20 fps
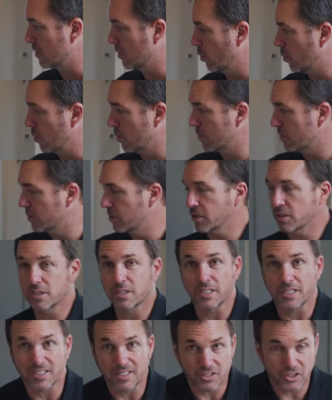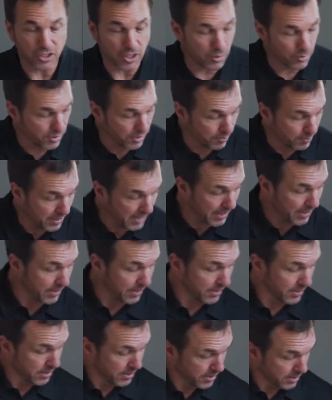doors just to show them,
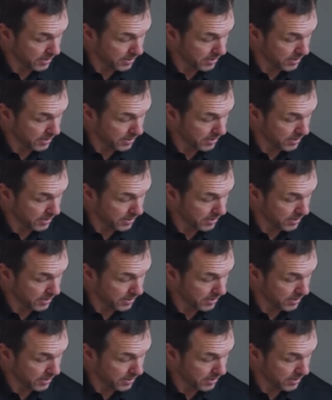hey,